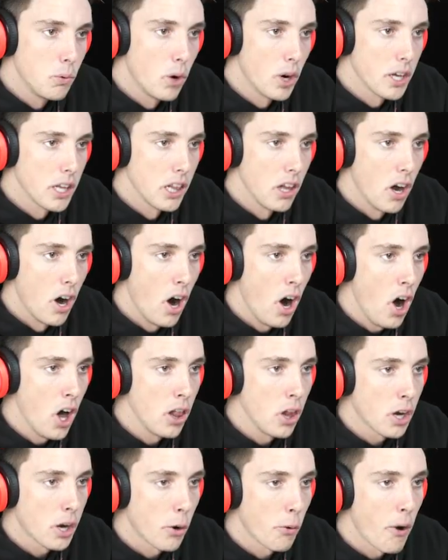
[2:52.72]
What a, oh,
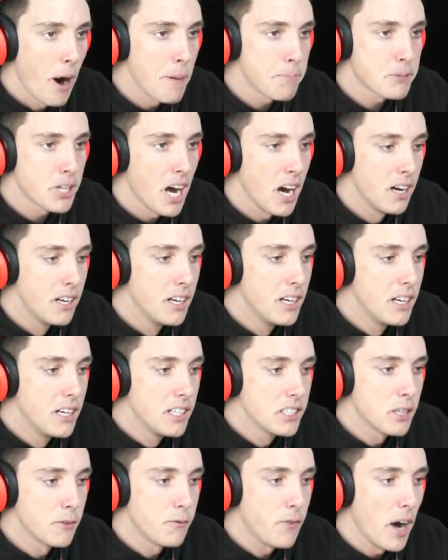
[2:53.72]
look, a raptor.
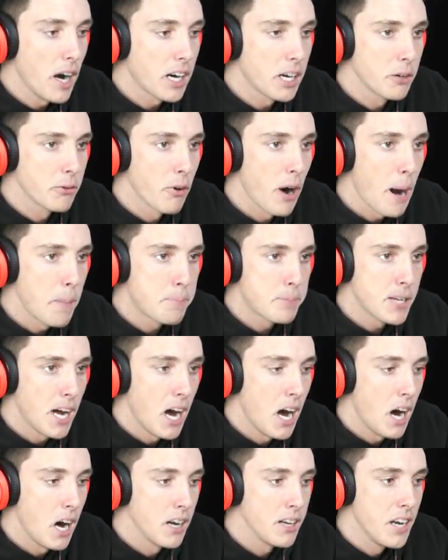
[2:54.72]
It's a fucking
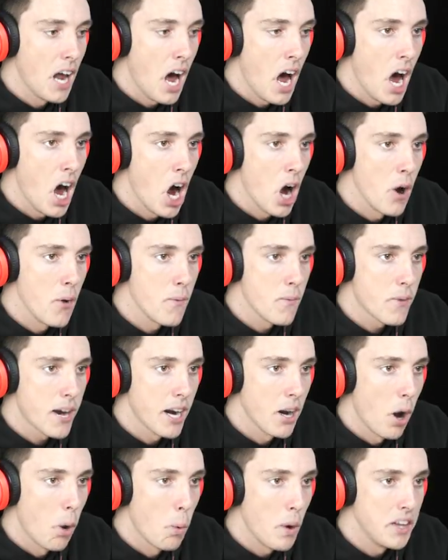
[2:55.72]
raptor. No,
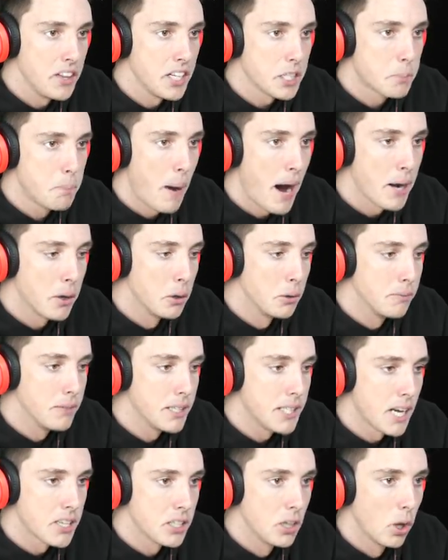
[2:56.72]
can I win this battle? It
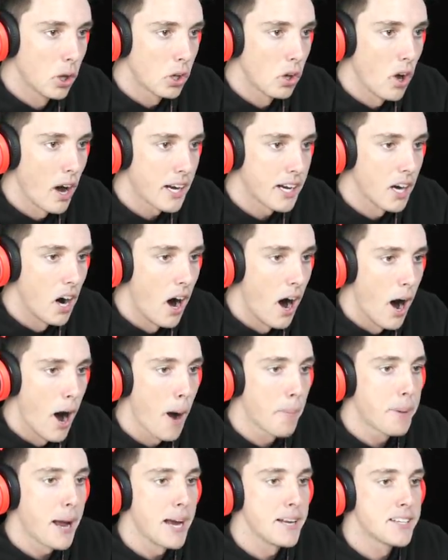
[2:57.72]
doesn't look like Oh,
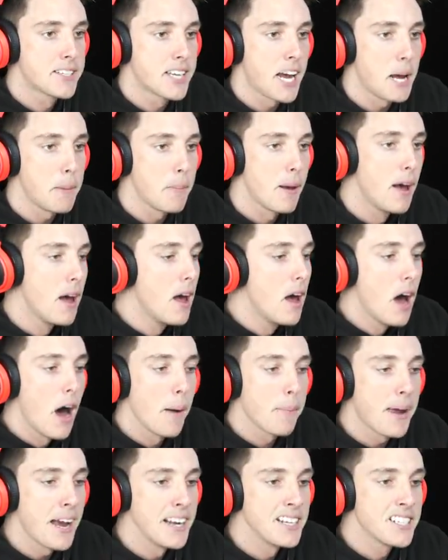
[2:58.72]
I'm getting deep.
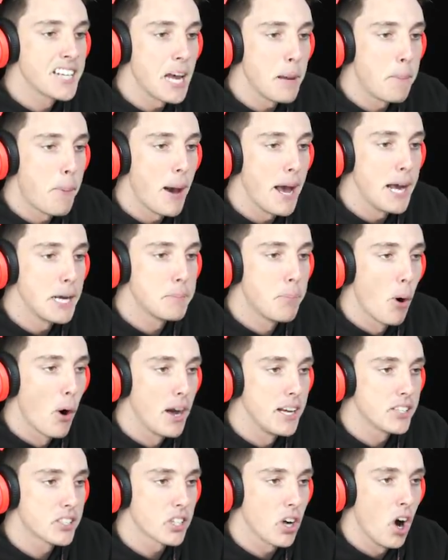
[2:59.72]
I'm getting DP'd,
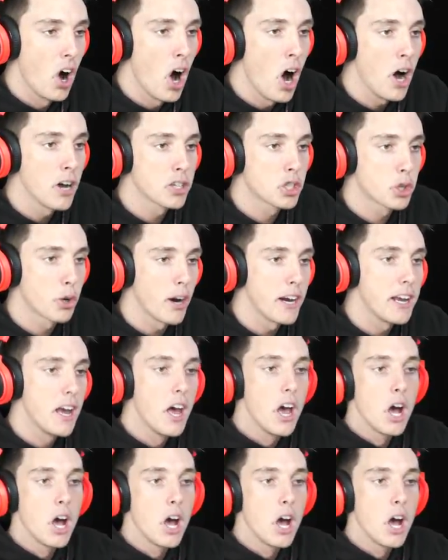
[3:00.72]
boys. Oh, treat.